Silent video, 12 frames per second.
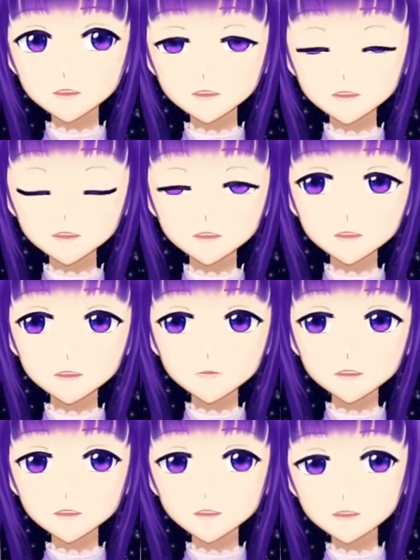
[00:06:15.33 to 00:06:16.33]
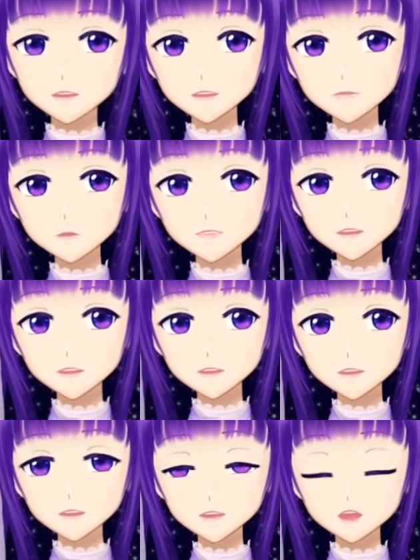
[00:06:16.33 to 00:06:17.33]
It won't come with
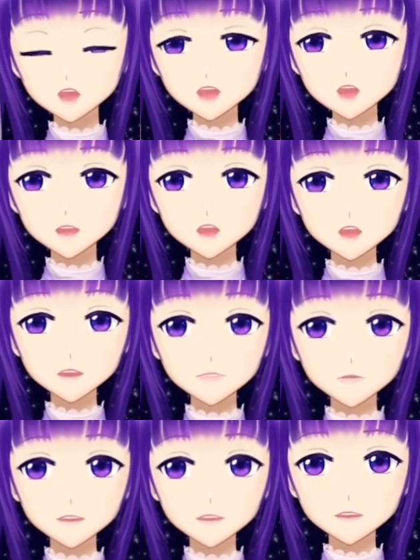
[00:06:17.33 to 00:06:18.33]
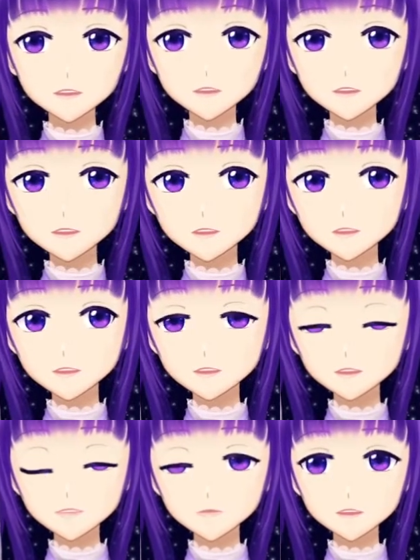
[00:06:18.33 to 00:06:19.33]
any high quality
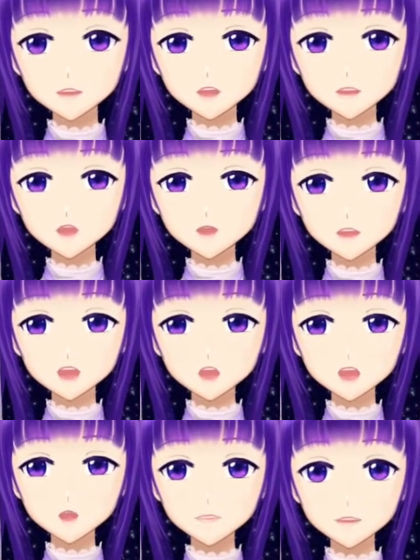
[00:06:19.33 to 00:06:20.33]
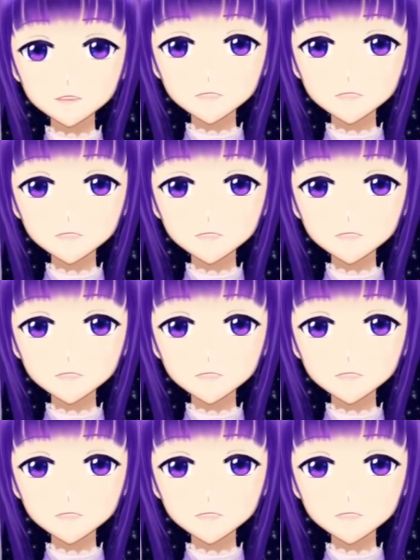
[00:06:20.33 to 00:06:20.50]
customizable